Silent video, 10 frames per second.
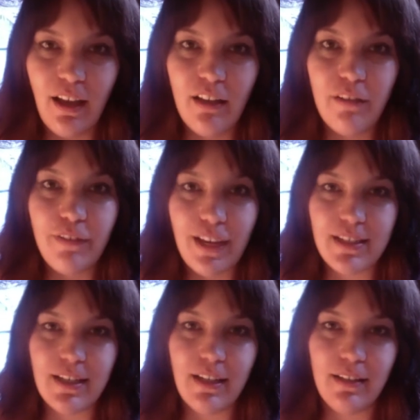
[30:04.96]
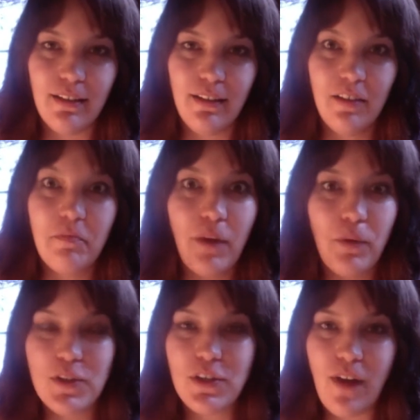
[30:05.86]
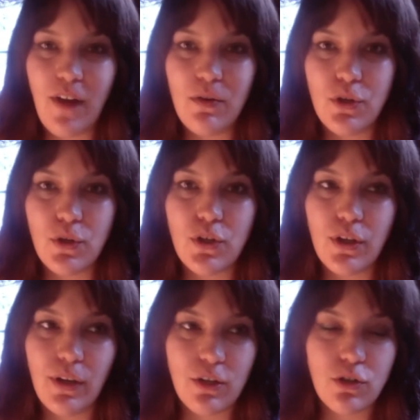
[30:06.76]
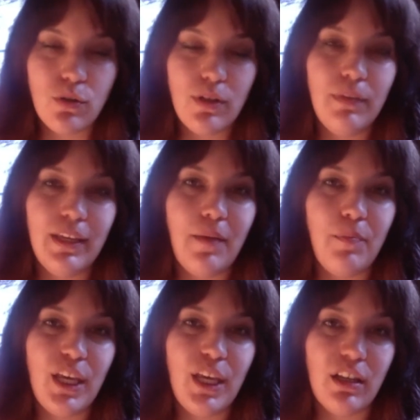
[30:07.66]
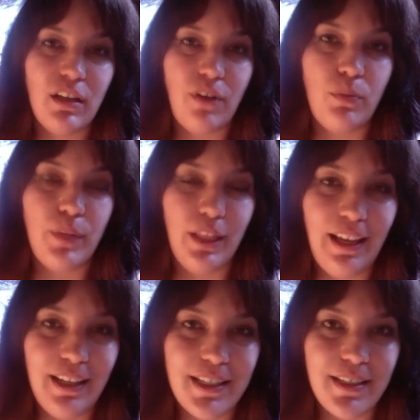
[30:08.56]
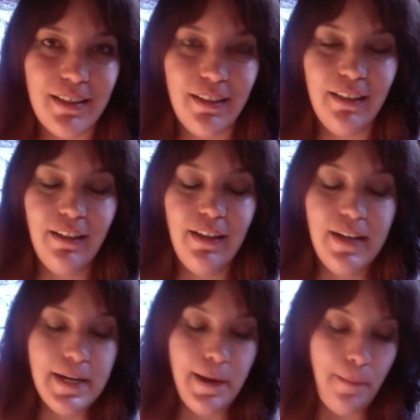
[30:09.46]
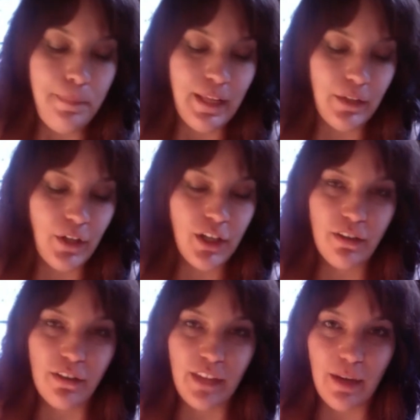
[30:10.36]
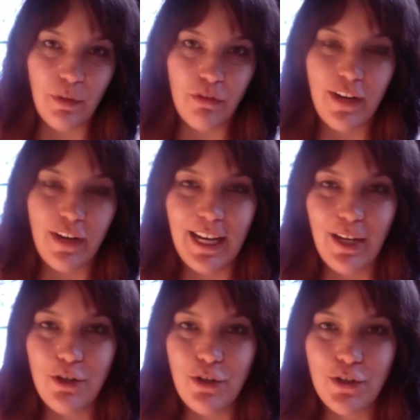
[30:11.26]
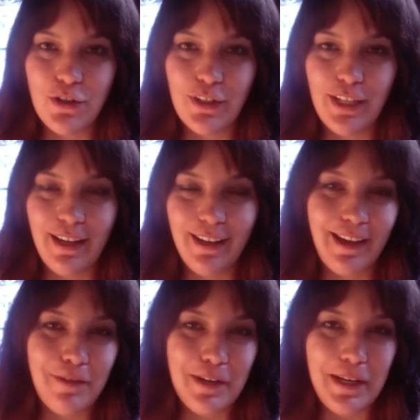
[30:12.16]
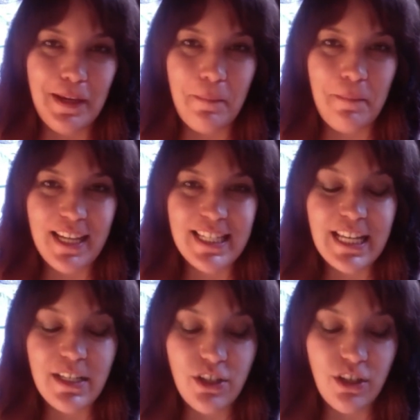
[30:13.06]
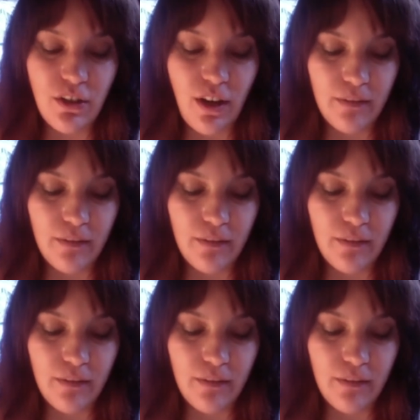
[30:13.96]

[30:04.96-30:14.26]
unaffected by what's around you. So you can truly be a beacon of hope and light. Now, the other thing before I guide you so that it can really make sense to you